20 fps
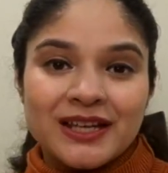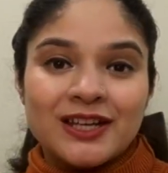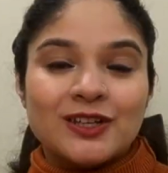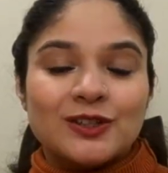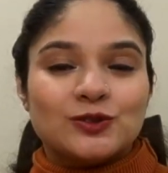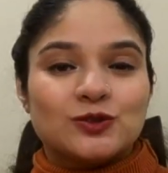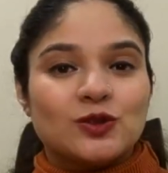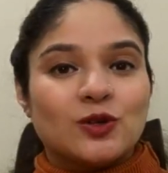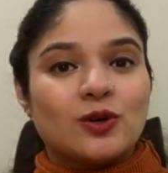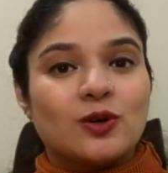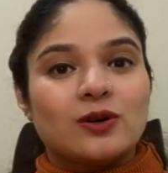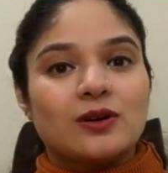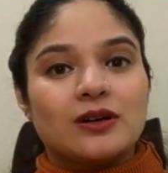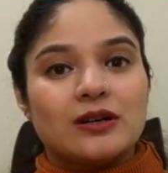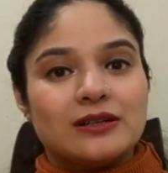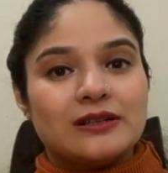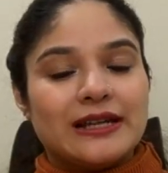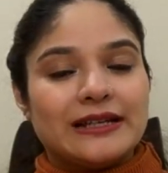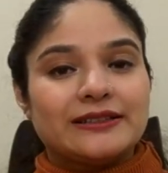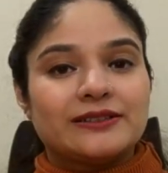So
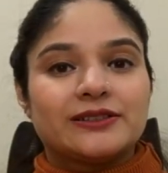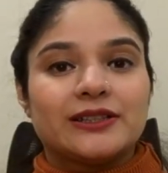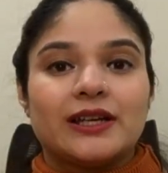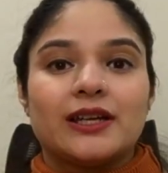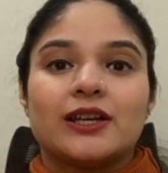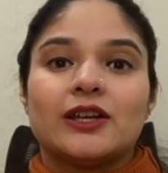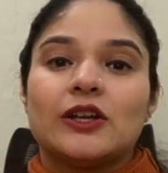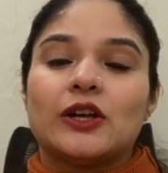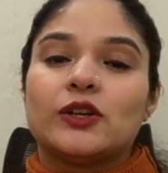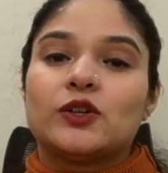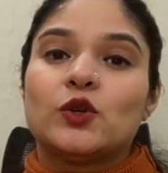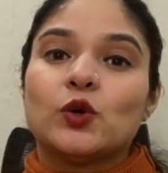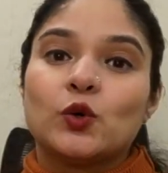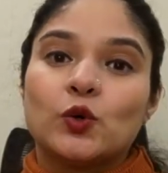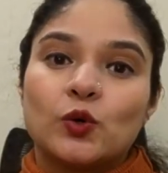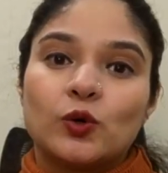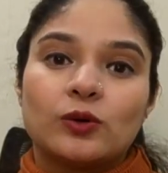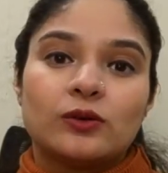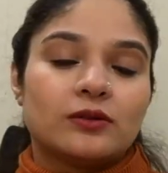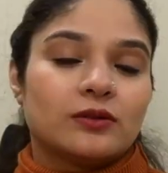let's say
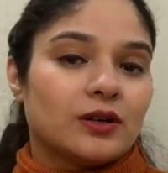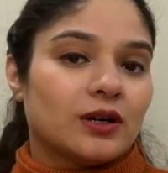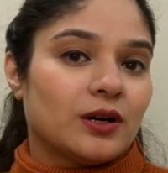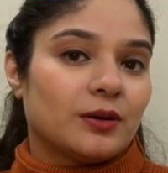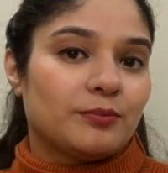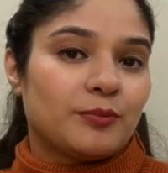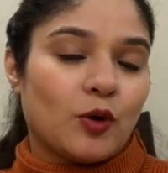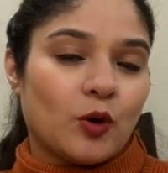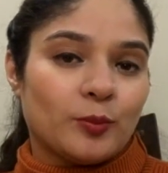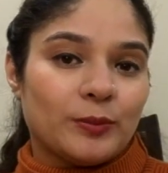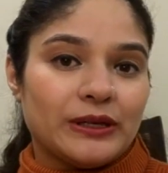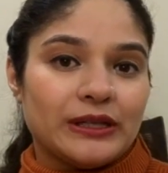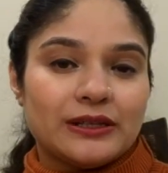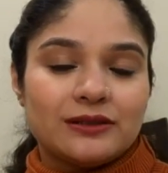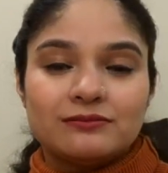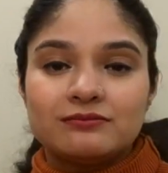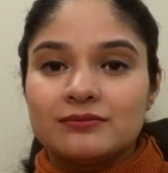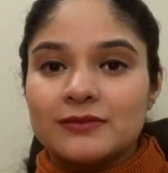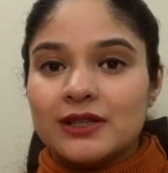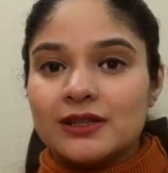2 bromine,
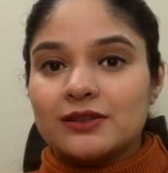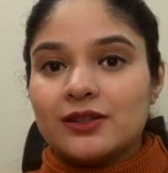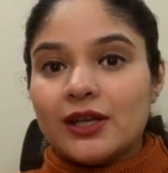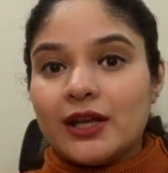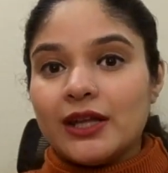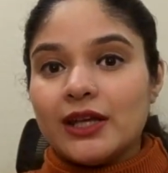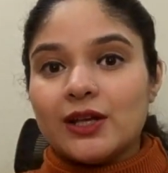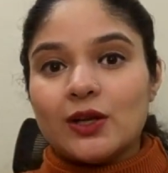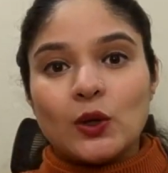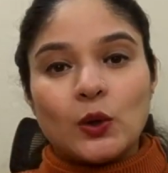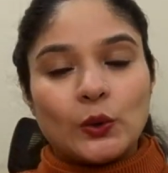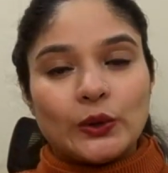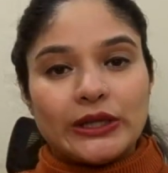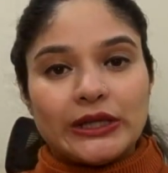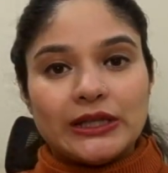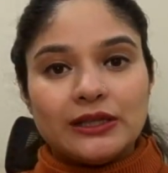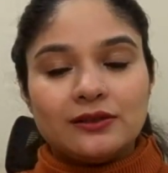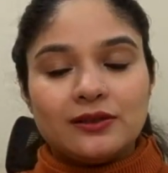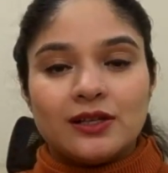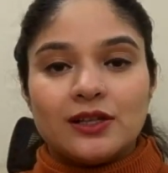3
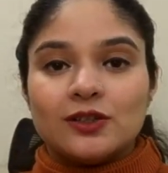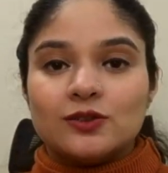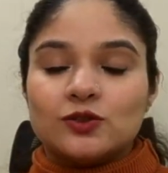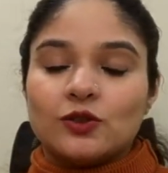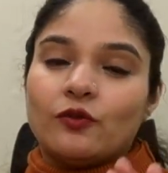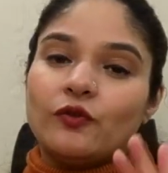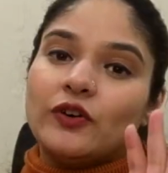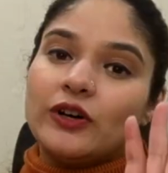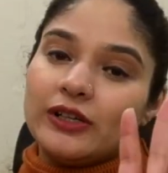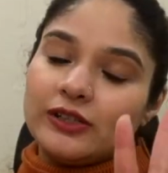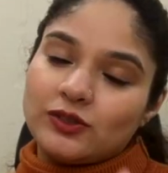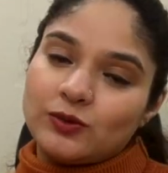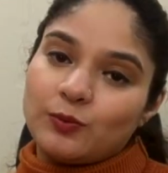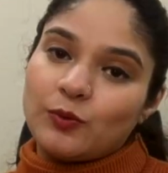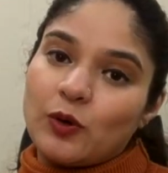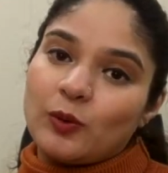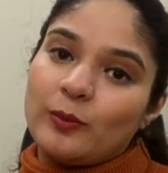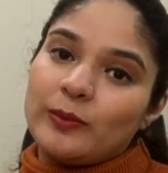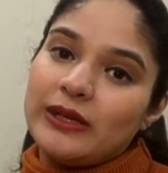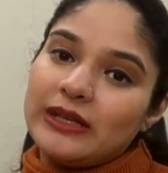chlorine. So first
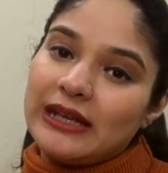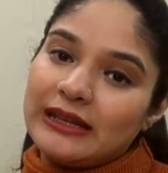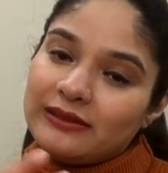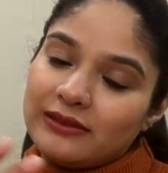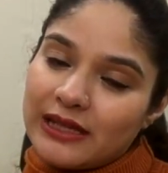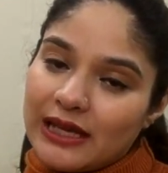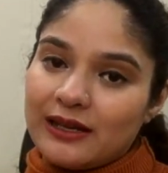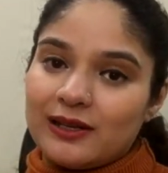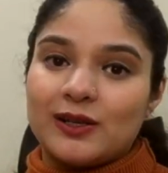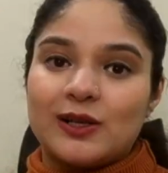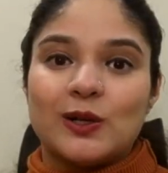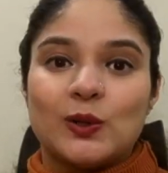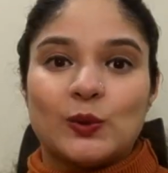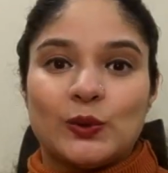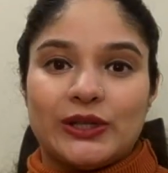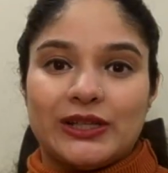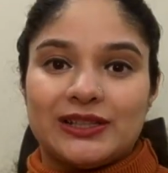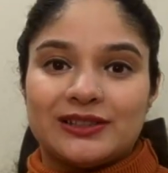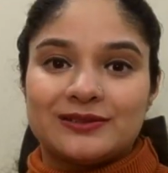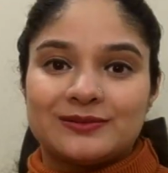bromine and then
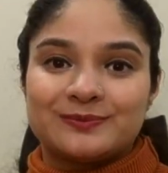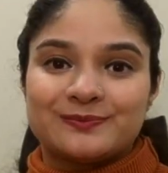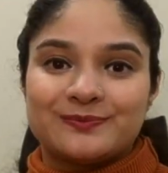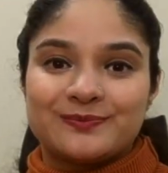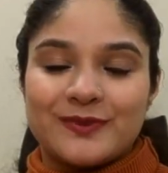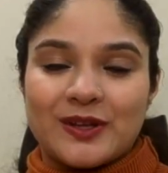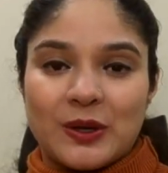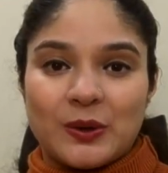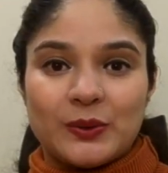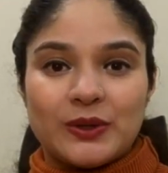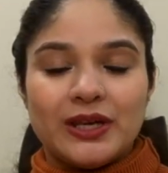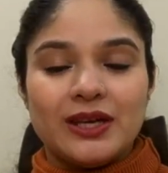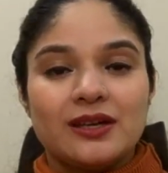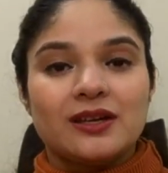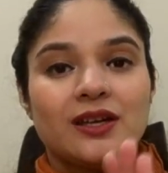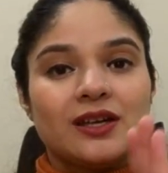chlorine. Okay.